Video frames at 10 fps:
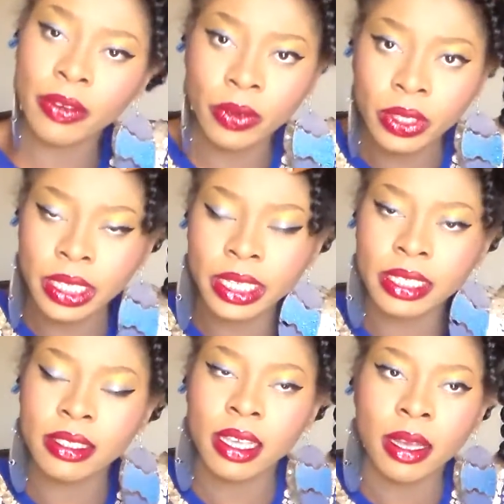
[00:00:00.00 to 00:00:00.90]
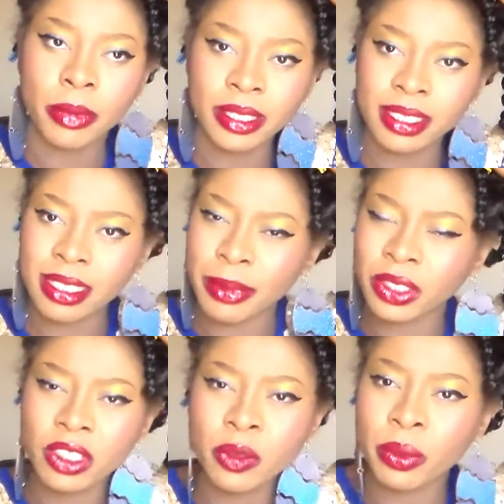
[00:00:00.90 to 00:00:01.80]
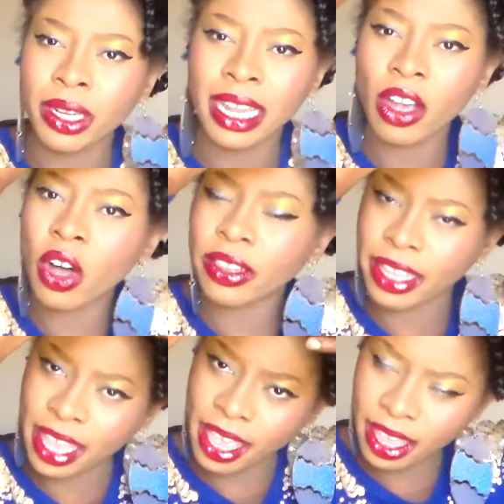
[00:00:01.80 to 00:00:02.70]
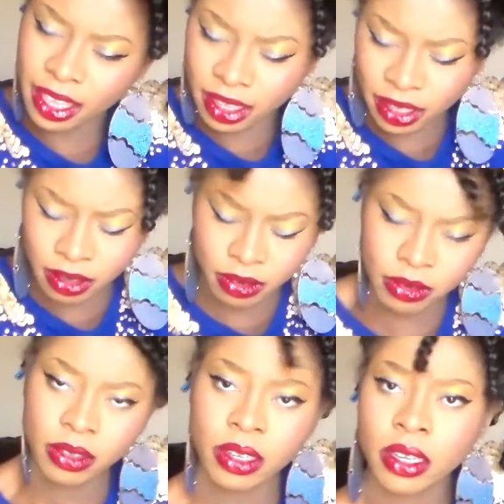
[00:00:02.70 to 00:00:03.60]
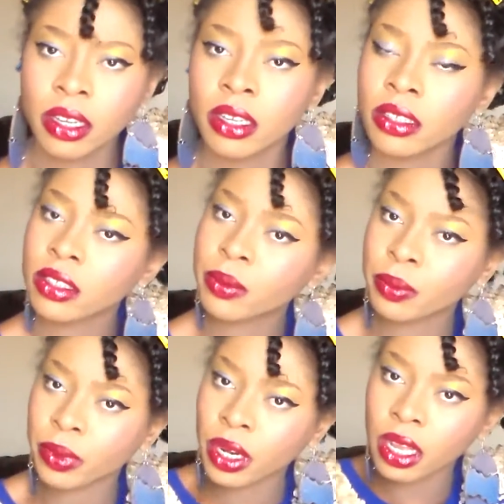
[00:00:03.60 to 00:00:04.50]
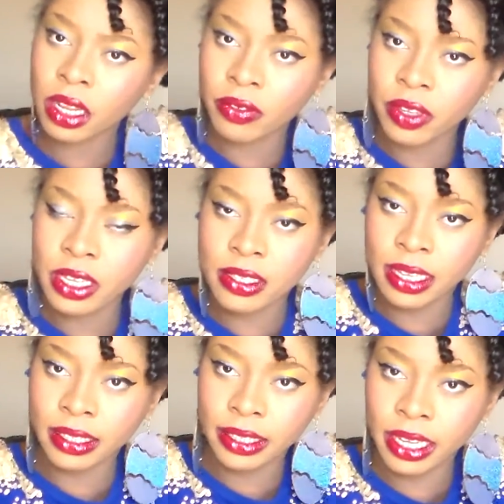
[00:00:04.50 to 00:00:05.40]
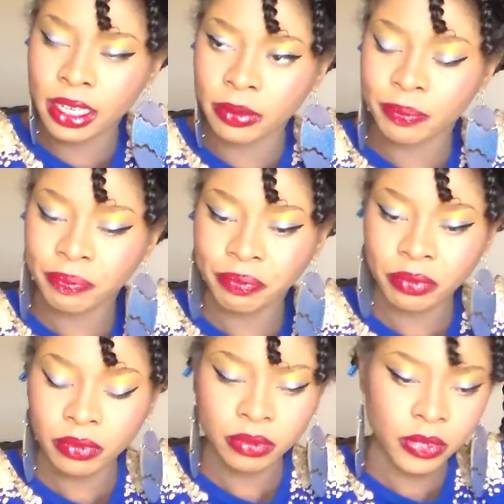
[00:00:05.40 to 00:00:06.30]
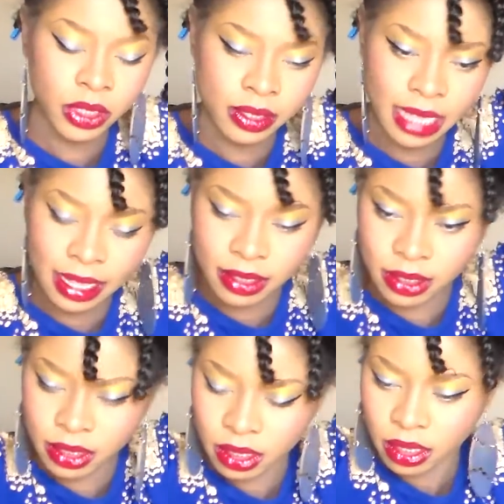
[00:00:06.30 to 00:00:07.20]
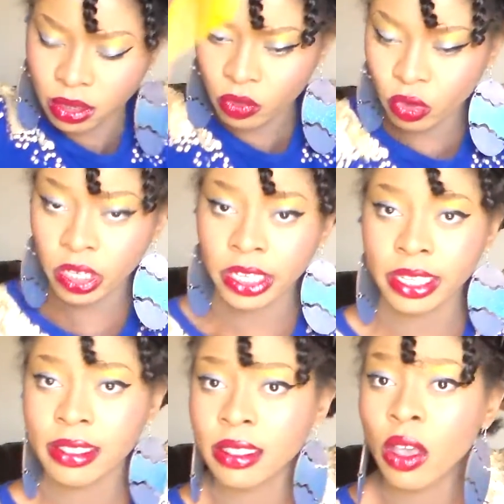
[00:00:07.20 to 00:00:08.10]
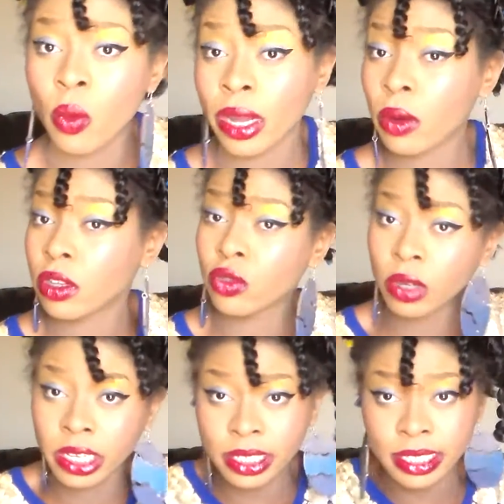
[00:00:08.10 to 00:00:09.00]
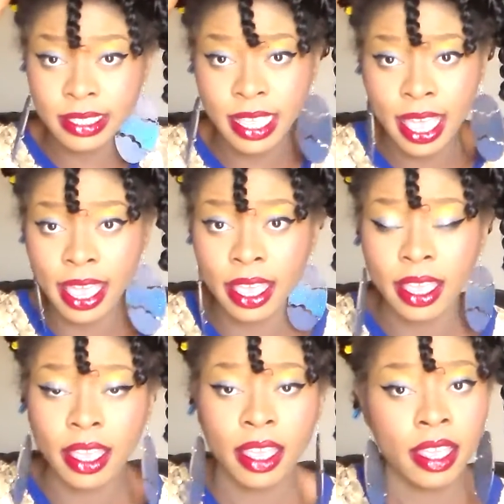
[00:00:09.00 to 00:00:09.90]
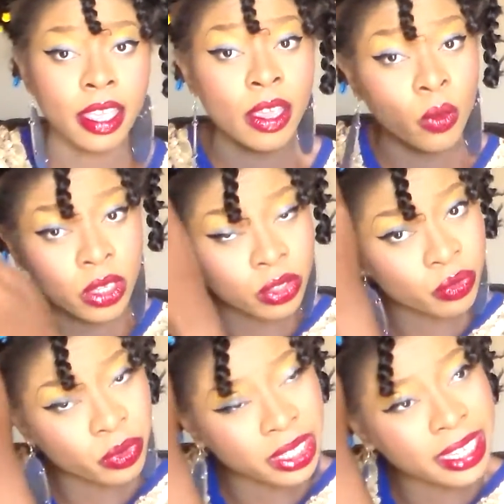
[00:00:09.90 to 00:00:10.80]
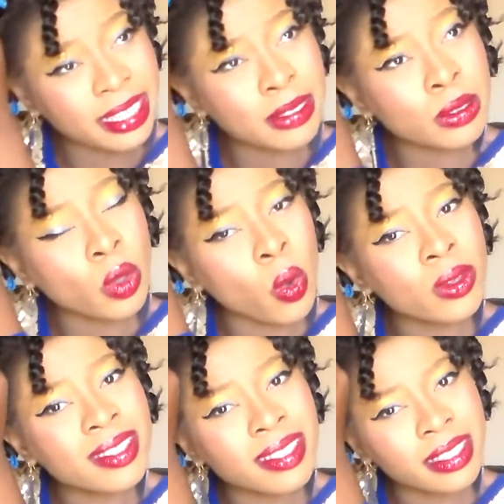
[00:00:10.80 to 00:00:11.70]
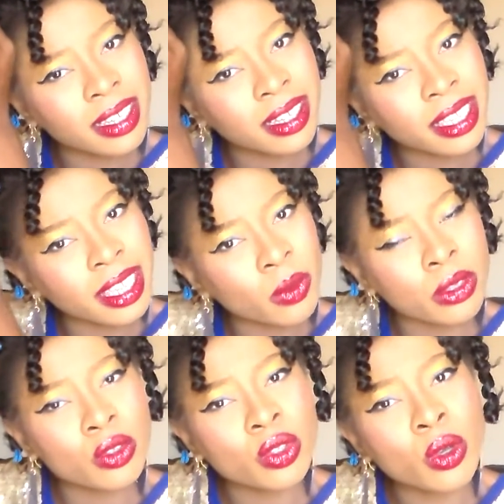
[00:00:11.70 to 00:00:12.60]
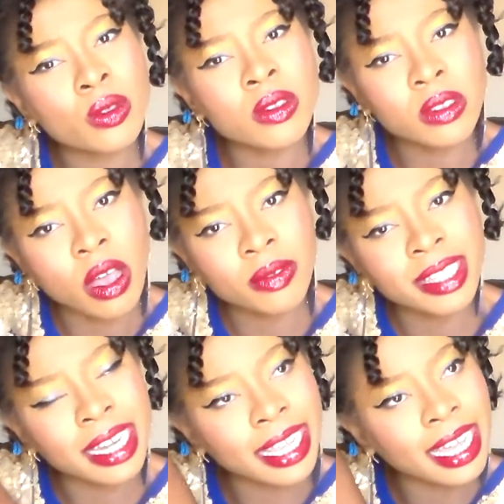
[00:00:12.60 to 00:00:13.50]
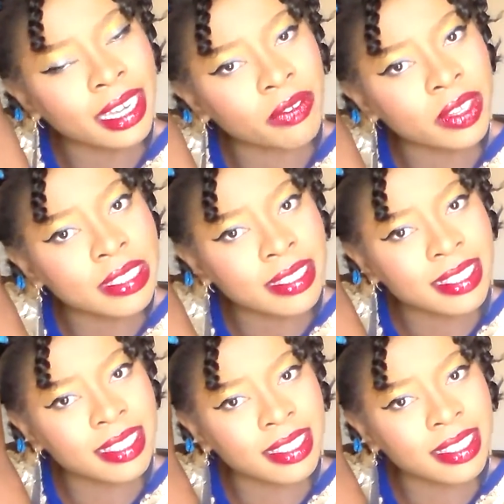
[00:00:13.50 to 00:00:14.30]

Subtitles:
roll it. But this time I just spray like all the hair, you know, spray all of it and then start rolling it. When I was rolling this hair, it was really so silky, it was so soft that it can't even,